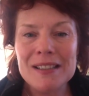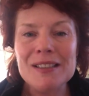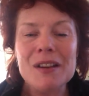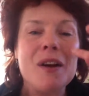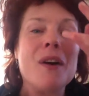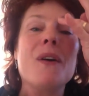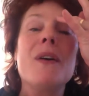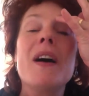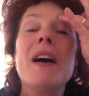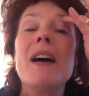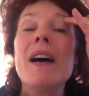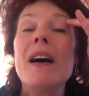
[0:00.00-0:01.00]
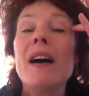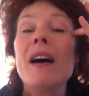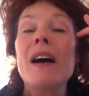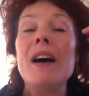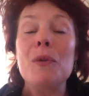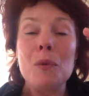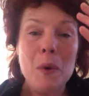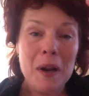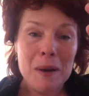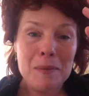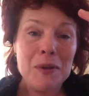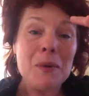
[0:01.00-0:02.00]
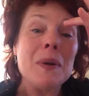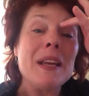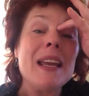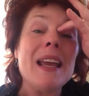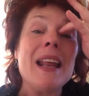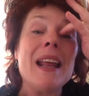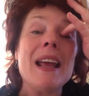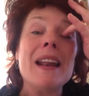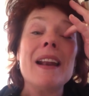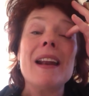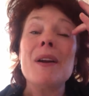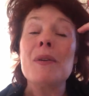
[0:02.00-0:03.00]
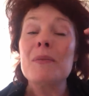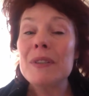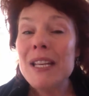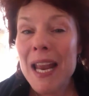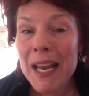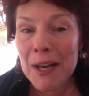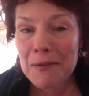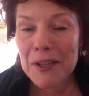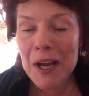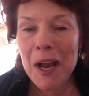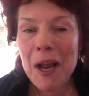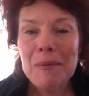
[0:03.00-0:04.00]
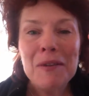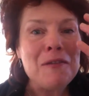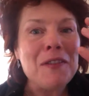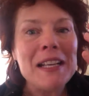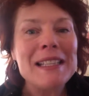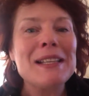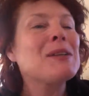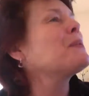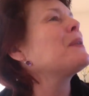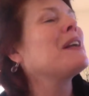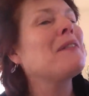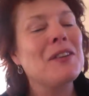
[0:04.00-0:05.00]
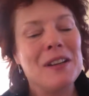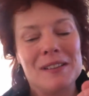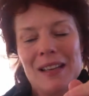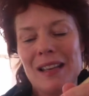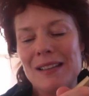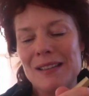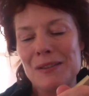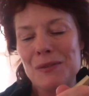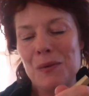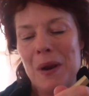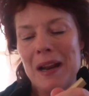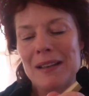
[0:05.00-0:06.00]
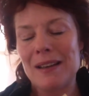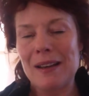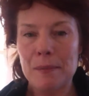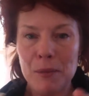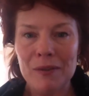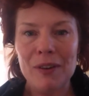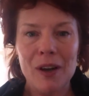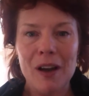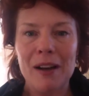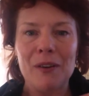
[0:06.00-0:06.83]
So when I'm doing it and I don't take enough time to fix it or whatever because I get distracted and I'm moving on,